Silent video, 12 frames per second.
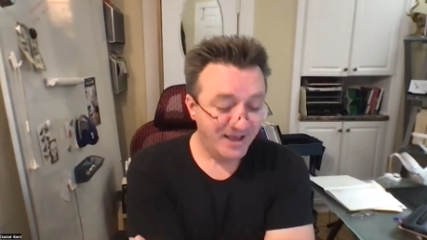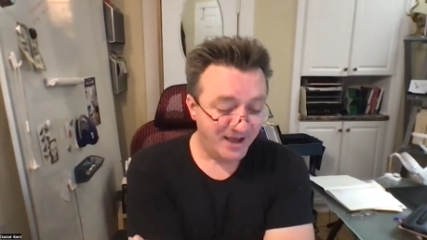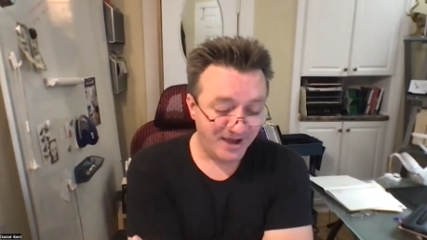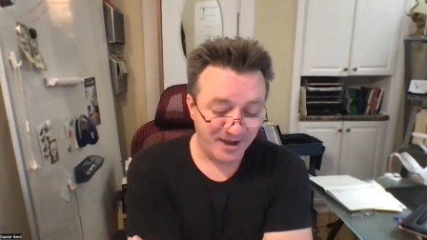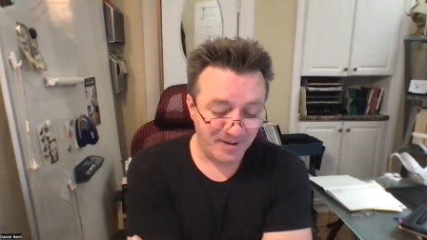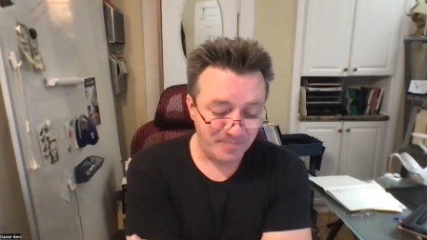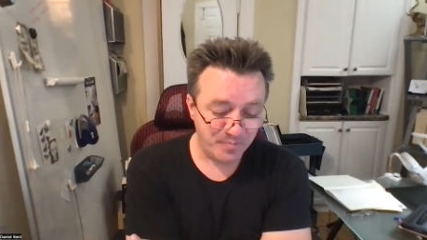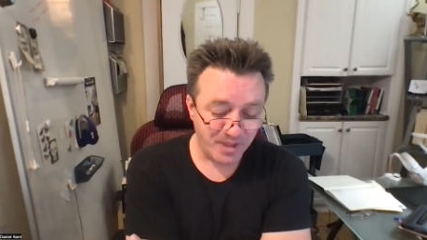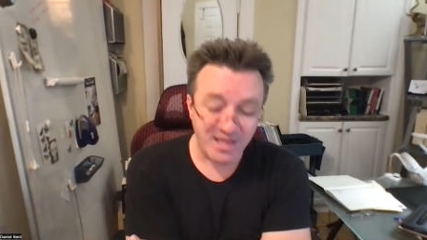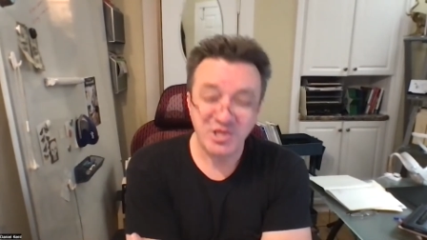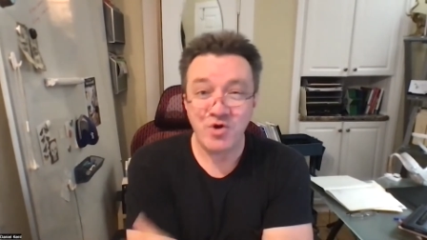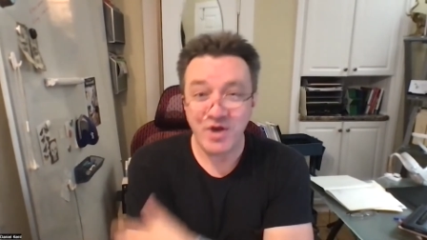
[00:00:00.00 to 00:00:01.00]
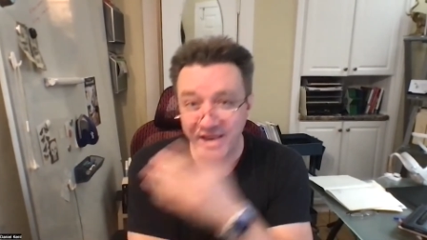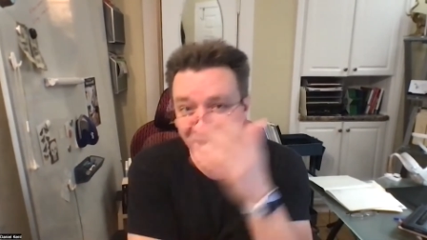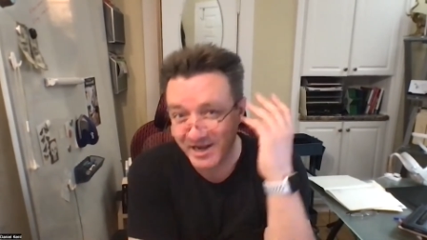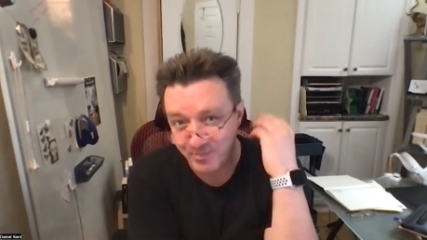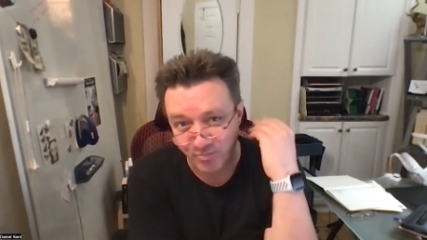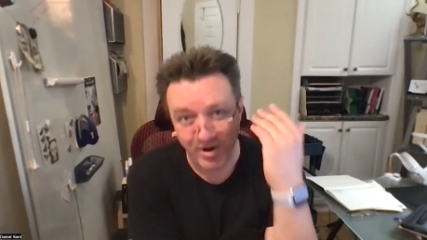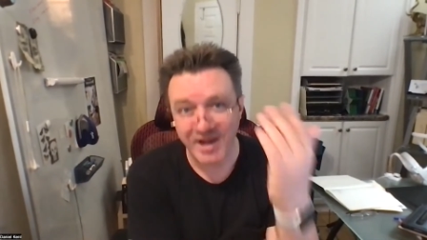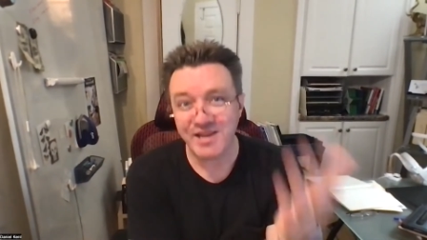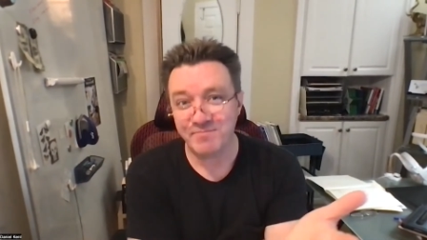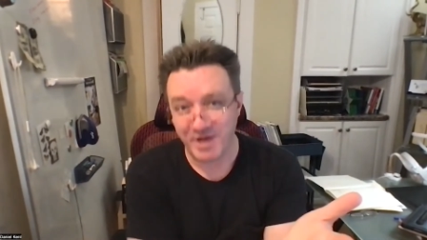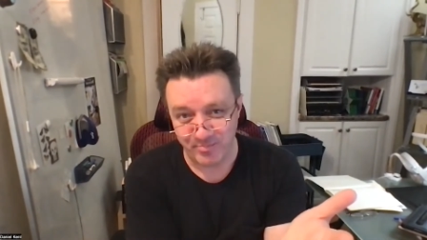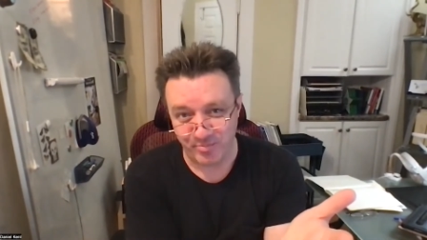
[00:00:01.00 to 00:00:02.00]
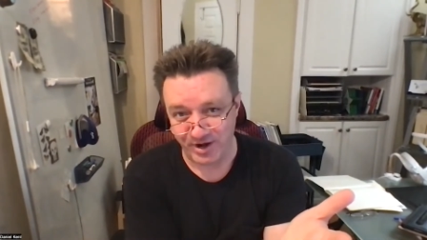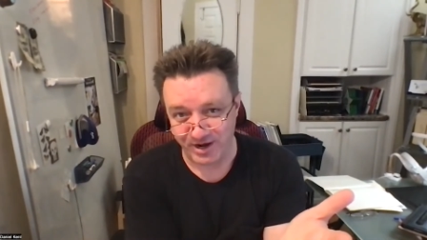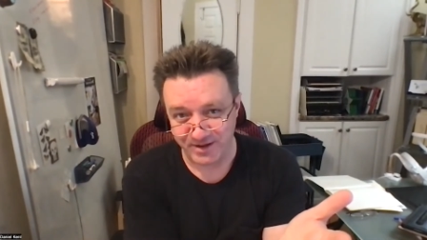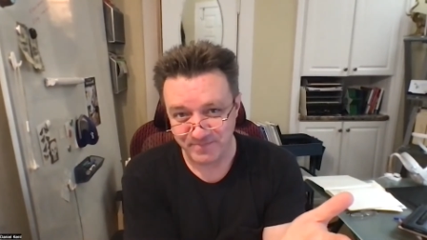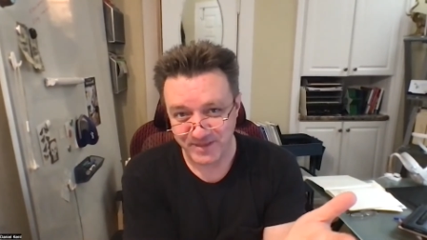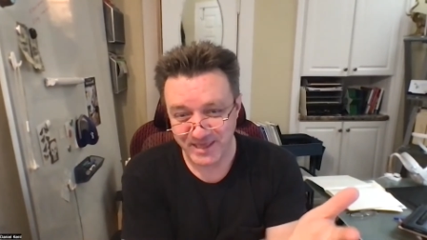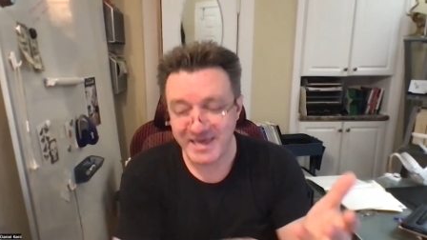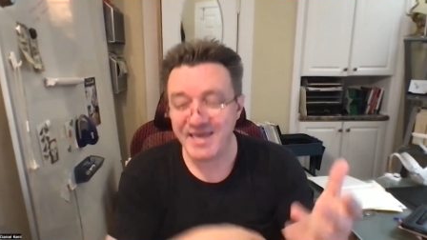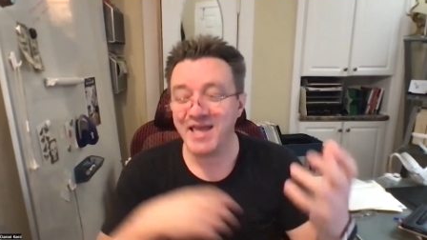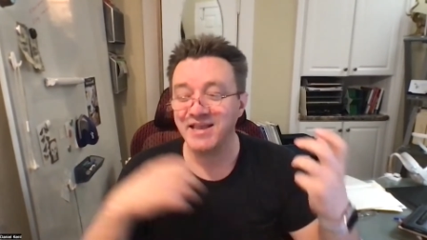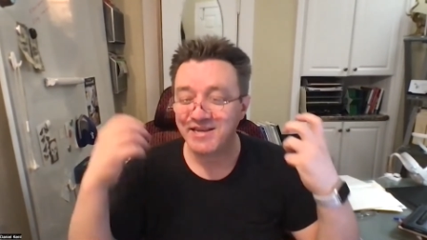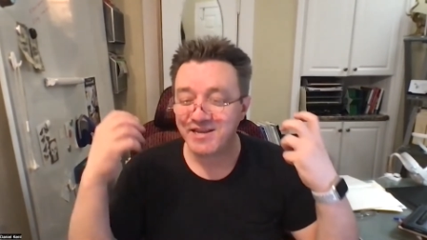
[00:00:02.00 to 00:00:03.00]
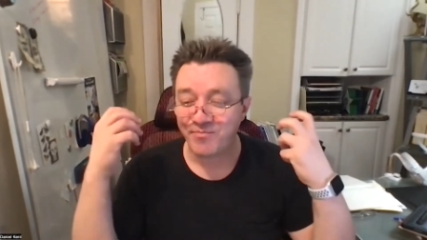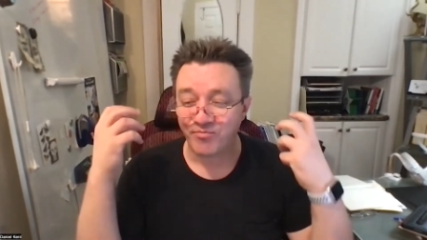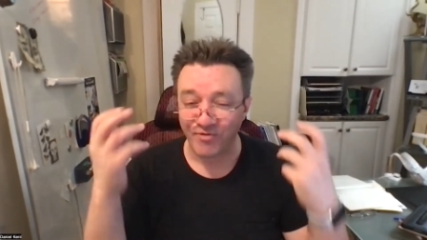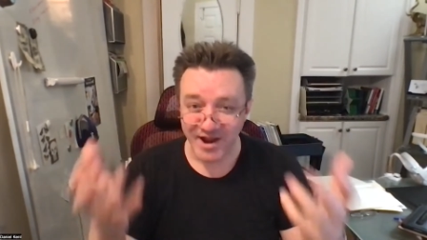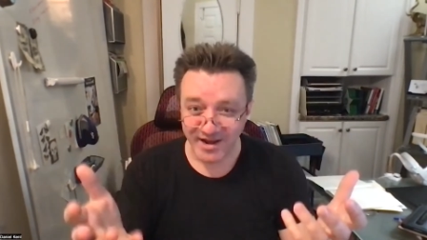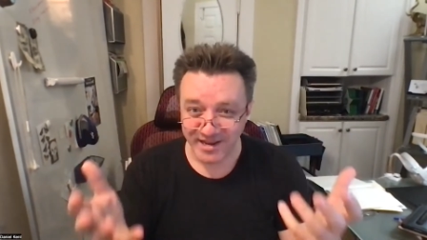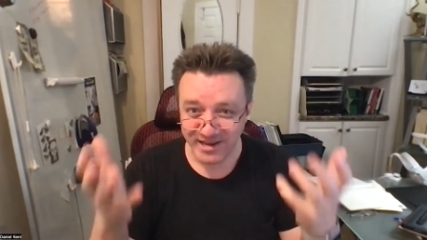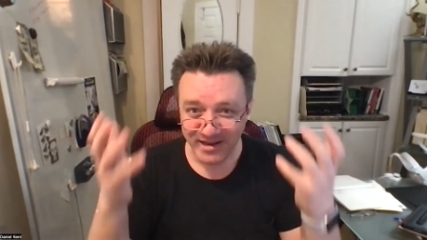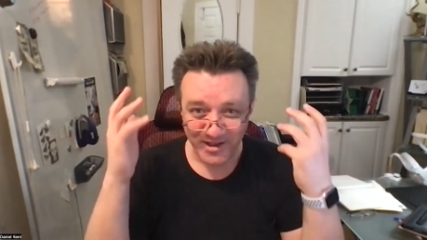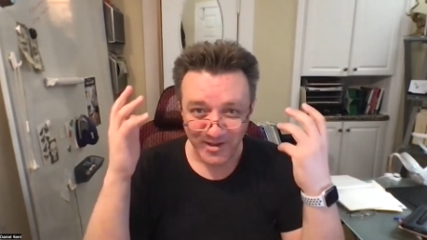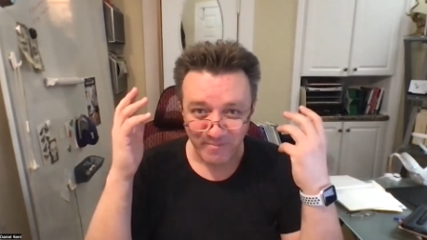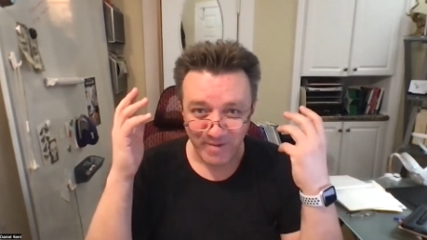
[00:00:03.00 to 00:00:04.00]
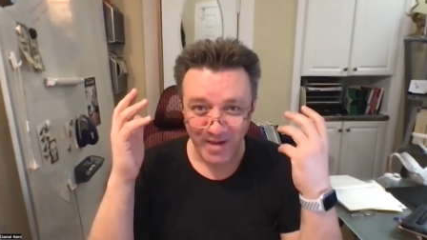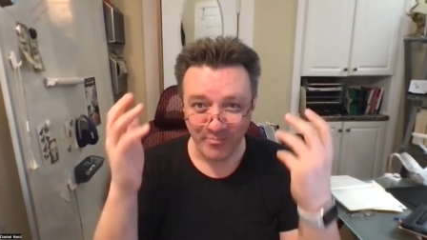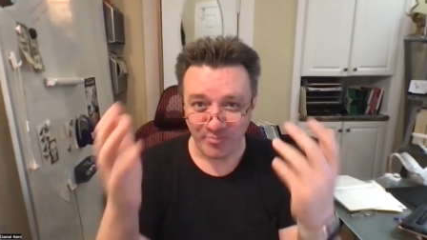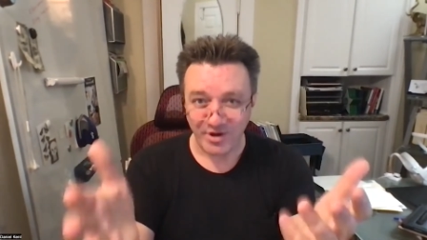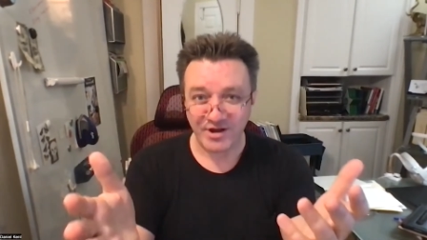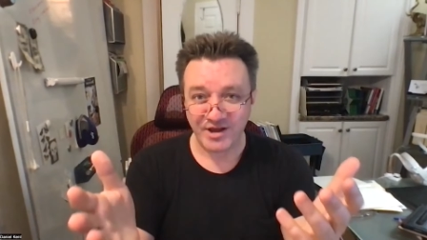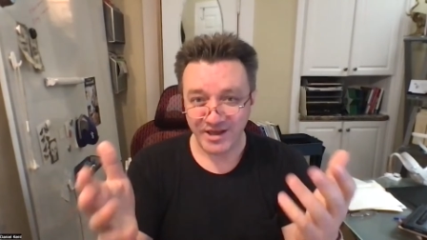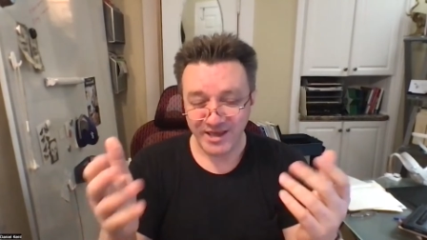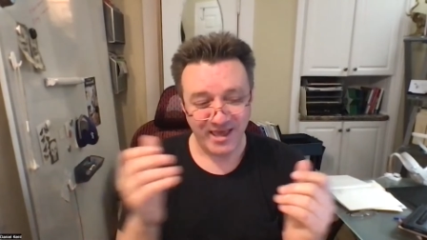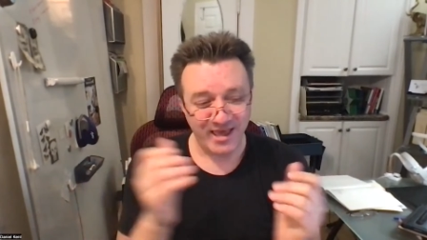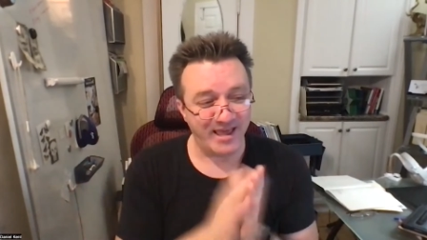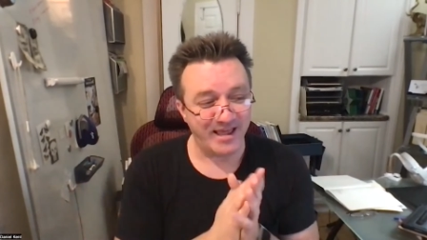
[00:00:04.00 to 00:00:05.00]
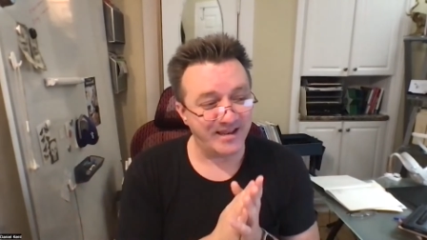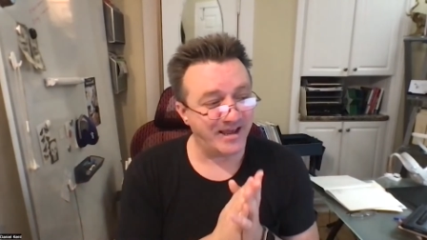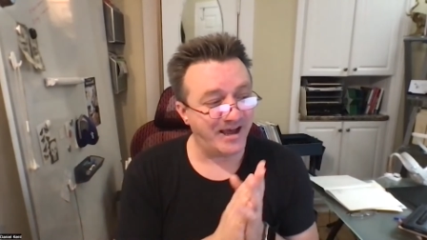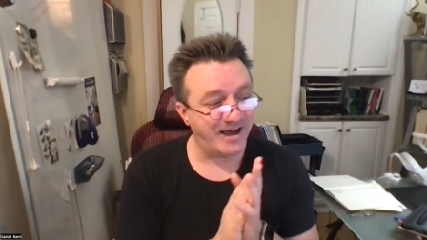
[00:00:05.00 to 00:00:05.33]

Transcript: And Johann ended up writing my book. He ended up writing my book, and